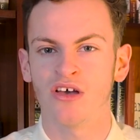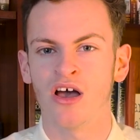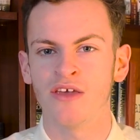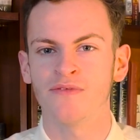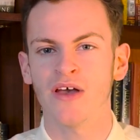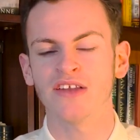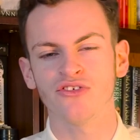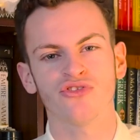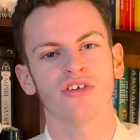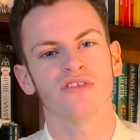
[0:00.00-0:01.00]
I've had to
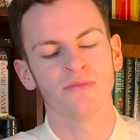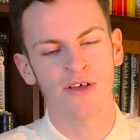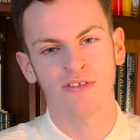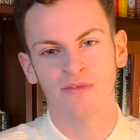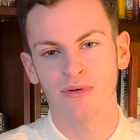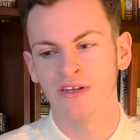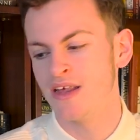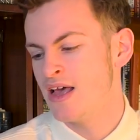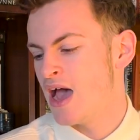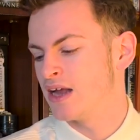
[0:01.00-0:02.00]
show some discipline,
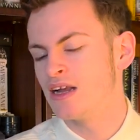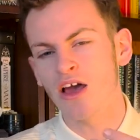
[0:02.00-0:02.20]
and